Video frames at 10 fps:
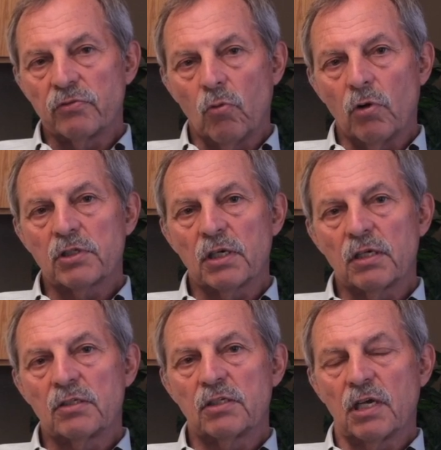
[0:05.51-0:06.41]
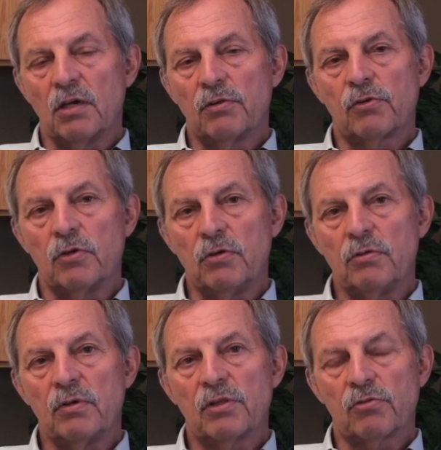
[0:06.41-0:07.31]
of water to go
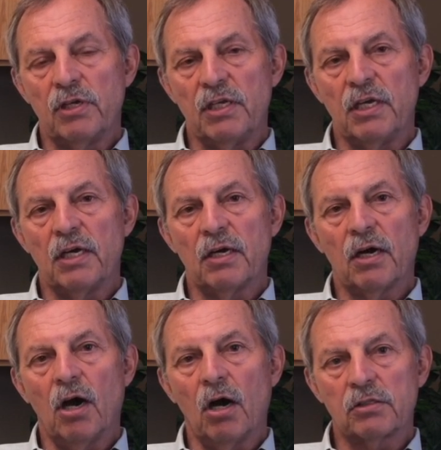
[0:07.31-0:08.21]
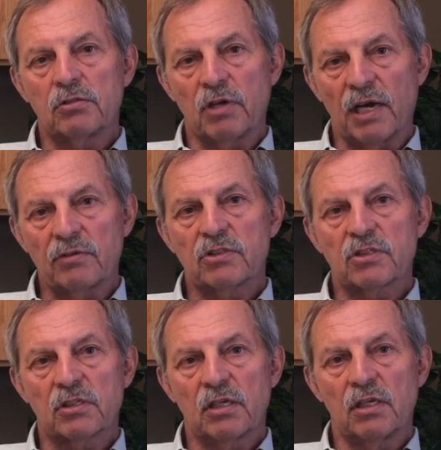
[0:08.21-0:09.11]
through three-year hot
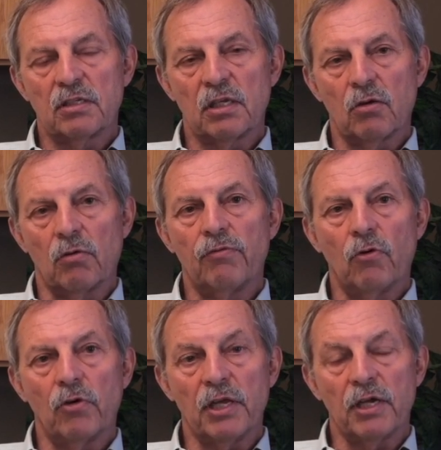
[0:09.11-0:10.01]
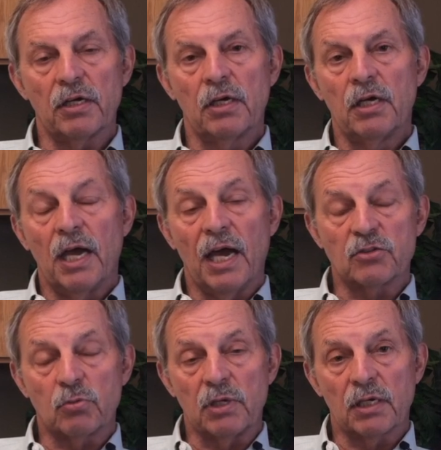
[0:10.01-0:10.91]
droughts or four-year
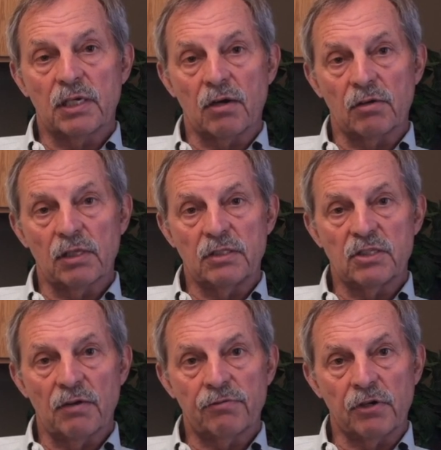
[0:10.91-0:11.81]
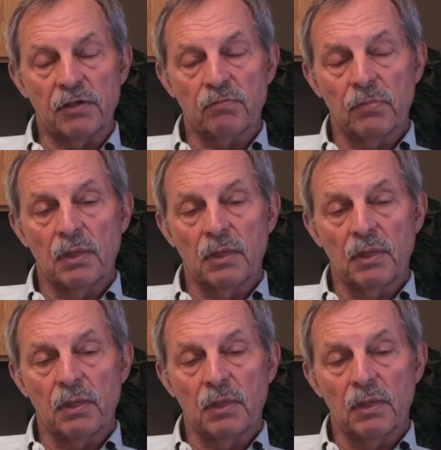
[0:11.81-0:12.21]
as we are currently suffering.